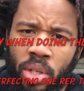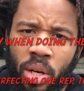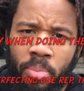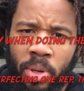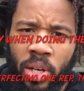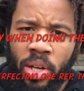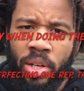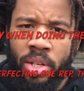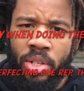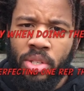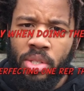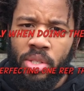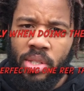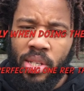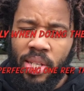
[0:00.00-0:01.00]
double
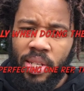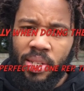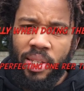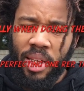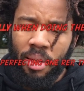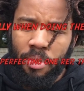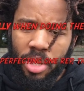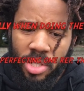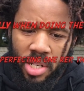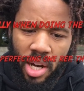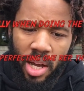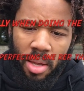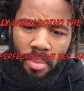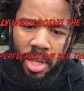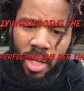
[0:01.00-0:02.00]
unders to keep the
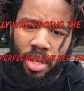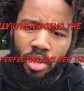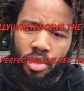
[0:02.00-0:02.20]
timing.